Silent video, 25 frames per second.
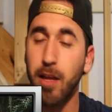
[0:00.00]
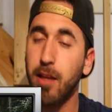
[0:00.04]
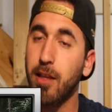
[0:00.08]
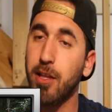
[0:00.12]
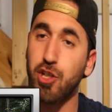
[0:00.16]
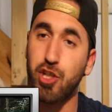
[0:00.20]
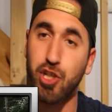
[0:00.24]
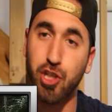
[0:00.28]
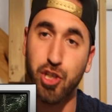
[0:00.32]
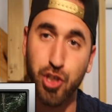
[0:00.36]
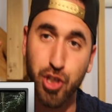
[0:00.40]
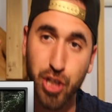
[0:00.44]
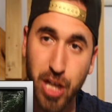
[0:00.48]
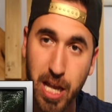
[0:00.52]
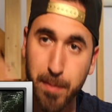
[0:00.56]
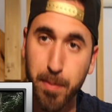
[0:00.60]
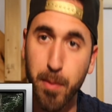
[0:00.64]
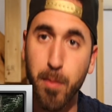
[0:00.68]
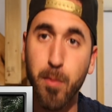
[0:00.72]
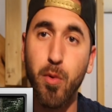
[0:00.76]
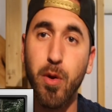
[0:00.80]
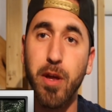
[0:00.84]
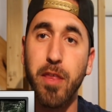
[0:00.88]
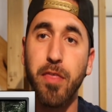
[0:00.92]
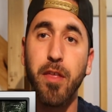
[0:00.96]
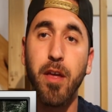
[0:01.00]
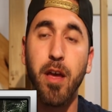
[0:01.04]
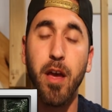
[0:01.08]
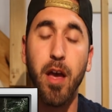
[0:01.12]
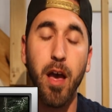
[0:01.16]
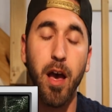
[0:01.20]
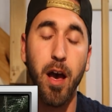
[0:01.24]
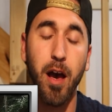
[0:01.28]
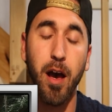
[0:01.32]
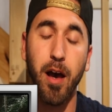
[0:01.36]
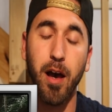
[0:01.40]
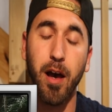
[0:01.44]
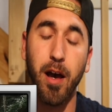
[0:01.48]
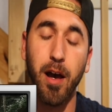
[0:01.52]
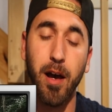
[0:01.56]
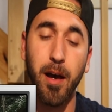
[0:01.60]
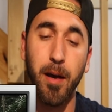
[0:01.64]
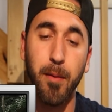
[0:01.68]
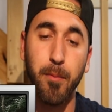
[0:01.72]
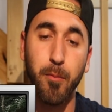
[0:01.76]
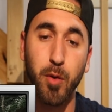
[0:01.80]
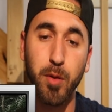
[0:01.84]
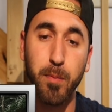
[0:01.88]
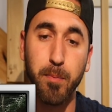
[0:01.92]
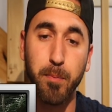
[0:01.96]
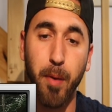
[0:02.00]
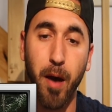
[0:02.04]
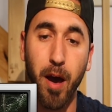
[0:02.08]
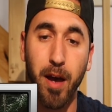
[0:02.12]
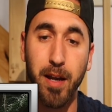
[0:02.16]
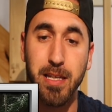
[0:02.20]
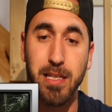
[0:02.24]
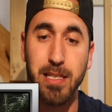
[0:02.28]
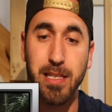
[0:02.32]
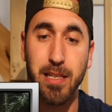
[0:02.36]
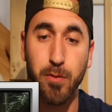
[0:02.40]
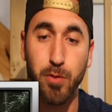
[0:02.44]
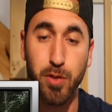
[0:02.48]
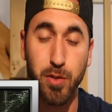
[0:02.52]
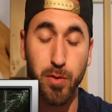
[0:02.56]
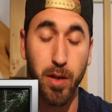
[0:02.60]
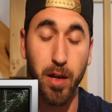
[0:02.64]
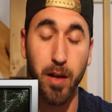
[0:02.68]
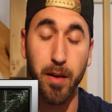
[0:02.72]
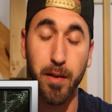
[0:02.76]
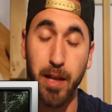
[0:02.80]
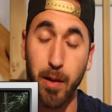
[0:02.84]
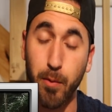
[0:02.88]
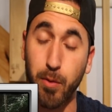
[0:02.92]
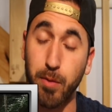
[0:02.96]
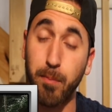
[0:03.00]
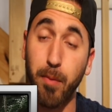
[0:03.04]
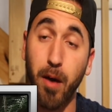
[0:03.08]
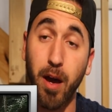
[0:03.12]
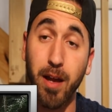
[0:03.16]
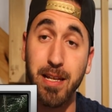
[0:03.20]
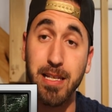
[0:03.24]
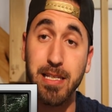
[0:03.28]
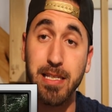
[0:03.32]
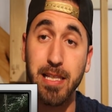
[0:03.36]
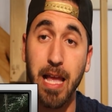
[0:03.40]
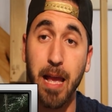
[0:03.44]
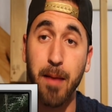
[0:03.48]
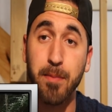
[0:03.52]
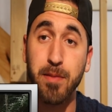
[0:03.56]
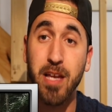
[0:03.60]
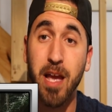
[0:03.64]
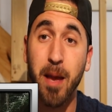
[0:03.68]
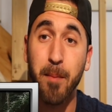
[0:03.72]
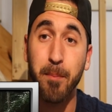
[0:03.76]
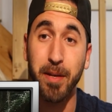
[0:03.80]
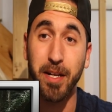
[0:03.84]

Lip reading: Let's just chip him with body slams,